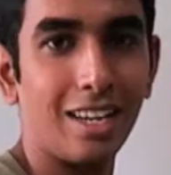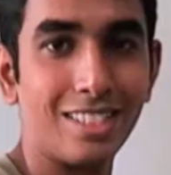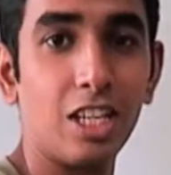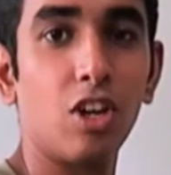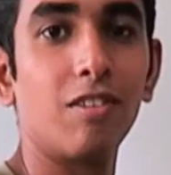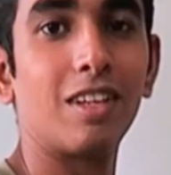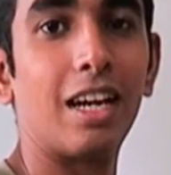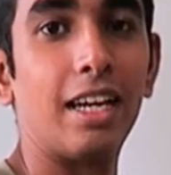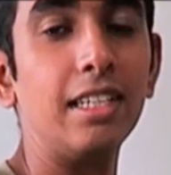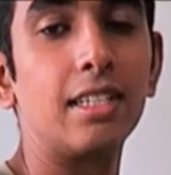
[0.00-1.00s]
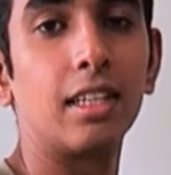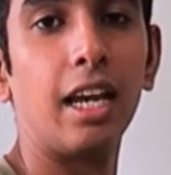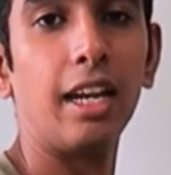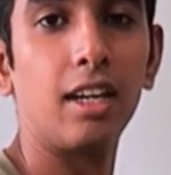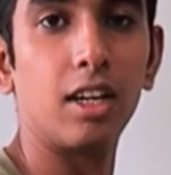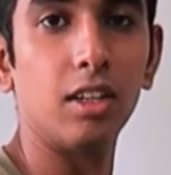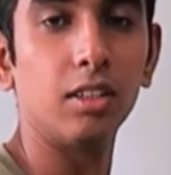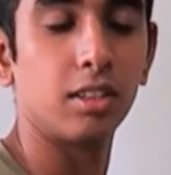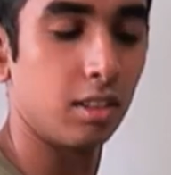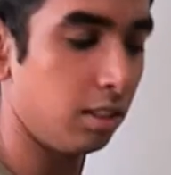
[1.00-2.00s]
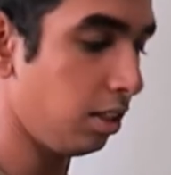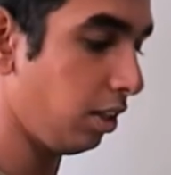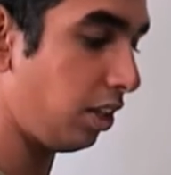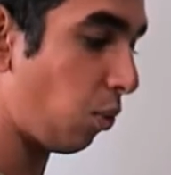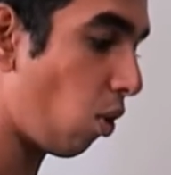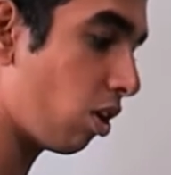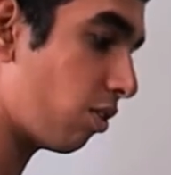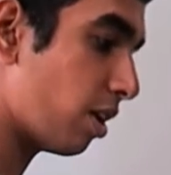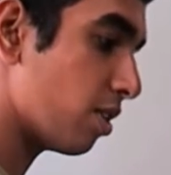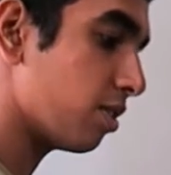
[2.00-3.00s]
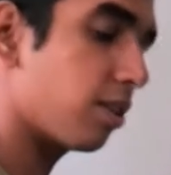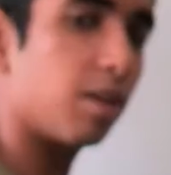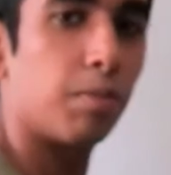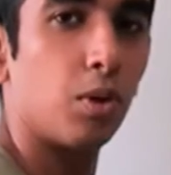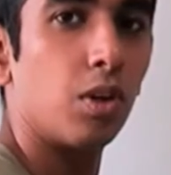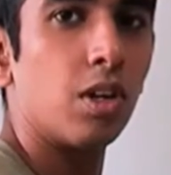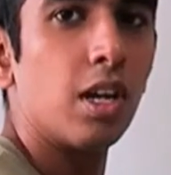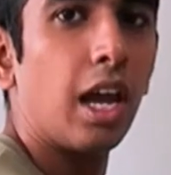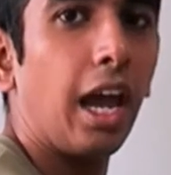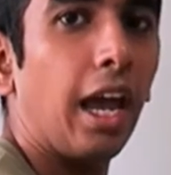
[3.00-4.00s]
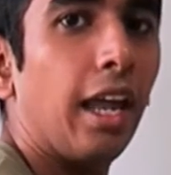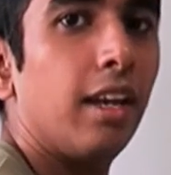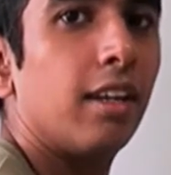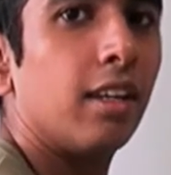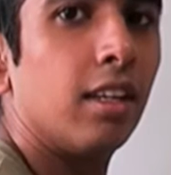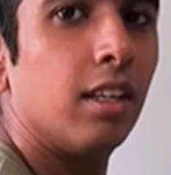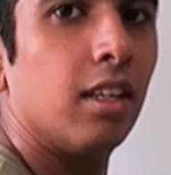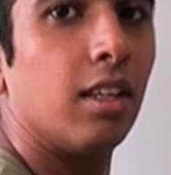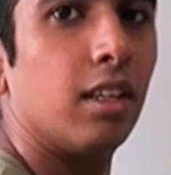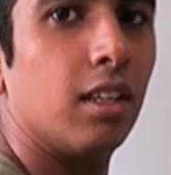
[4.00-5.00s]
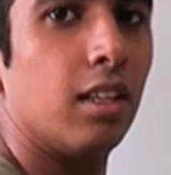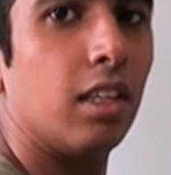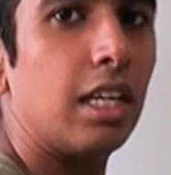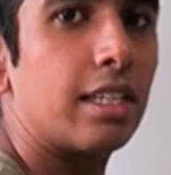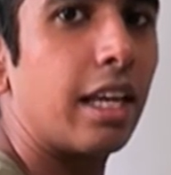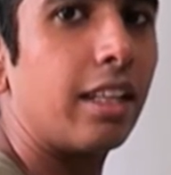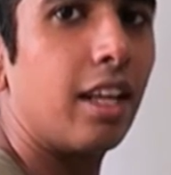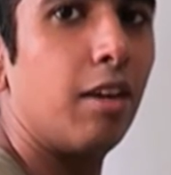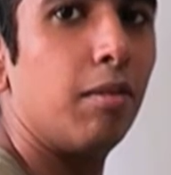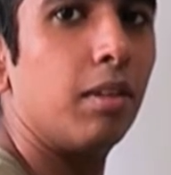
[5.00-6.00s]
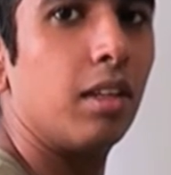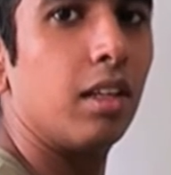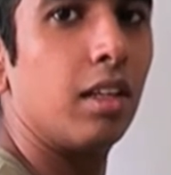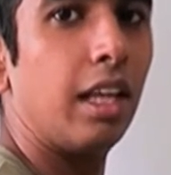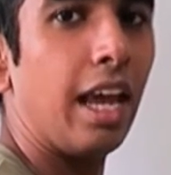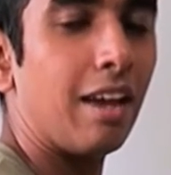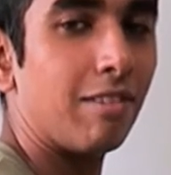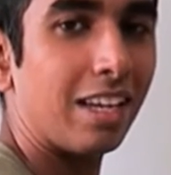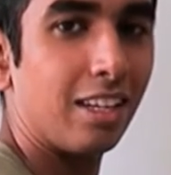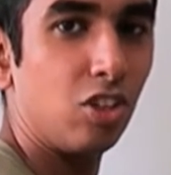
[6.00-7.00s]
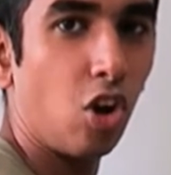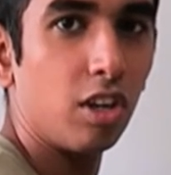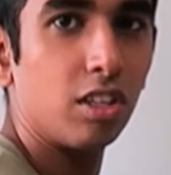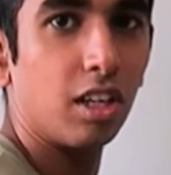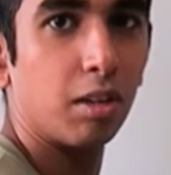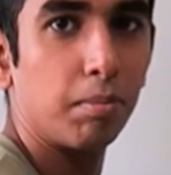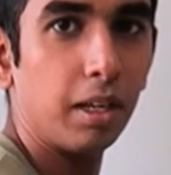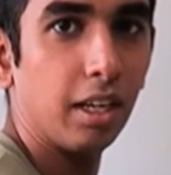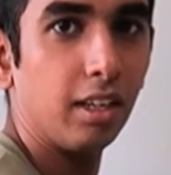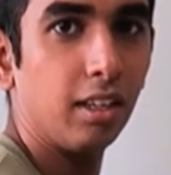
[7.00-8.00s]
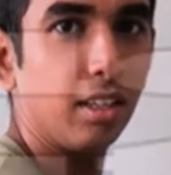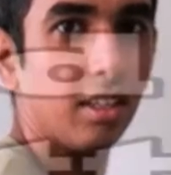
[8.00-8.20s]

I see a lot of guys and girls, they walk around Singapore and it's like they have like a Donald Duck butt.